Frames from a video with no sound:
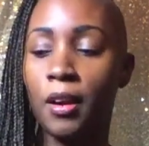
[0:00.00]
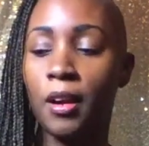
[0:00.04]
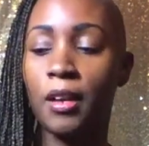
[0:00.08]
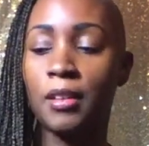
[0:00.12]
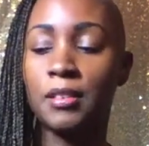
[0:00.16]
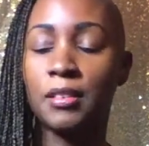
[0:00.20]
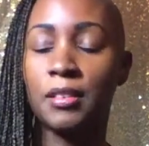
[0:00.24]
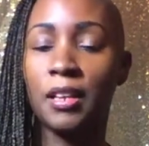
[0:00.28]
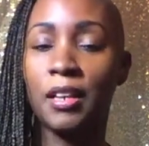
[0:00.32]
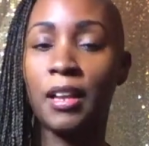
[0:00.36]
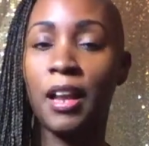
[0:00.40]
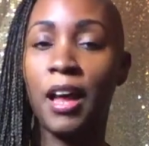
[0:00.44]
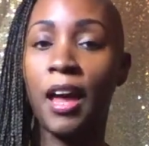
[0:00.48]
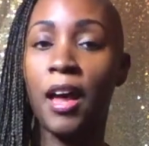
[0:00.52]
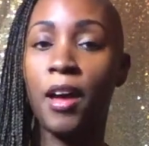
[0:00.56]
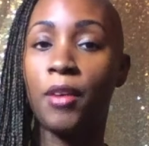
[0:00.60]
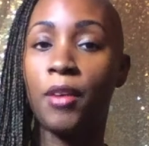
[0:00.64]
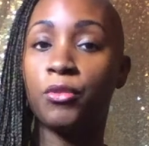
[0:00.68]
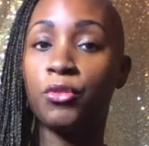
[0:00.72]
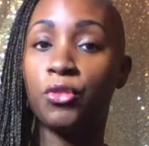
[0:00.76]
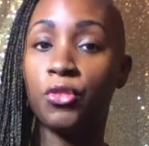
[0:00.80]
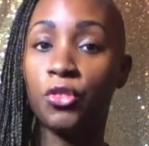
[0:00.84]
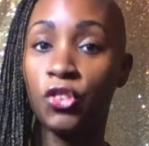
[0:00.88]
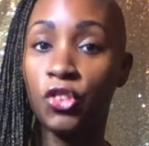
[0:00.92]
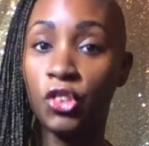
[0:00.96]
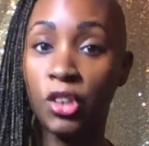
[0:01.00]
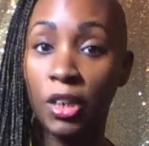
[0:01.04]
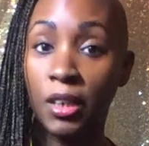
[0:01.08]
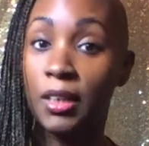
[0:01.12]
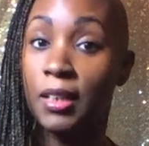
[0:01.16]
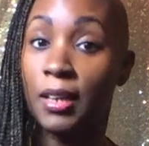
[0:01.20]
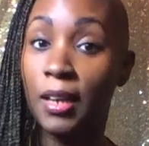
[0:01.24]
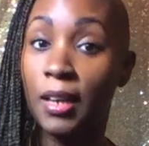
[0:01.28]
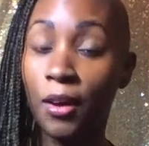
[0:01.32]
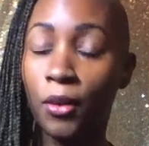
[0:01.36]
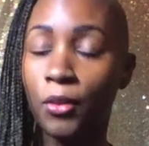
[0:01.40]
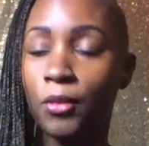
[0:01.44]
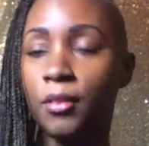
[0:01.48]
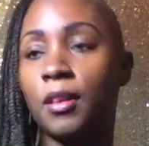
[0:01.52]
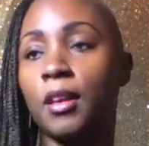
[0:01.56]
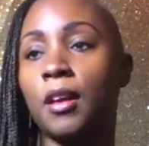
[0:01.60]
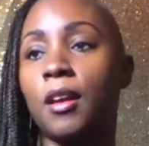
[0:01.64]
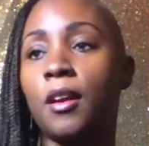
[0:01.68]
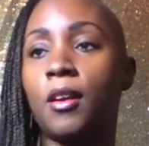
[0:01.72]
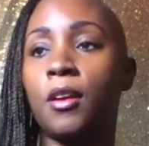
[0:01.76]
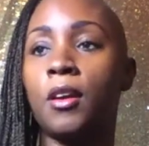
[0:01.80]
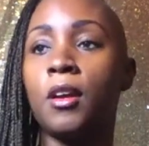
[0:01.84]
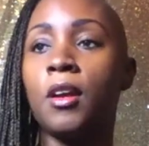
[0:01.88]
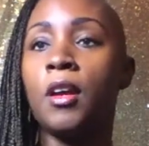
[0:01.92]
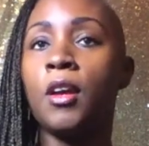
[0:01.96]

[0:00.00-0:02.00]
I said I have shitty health care,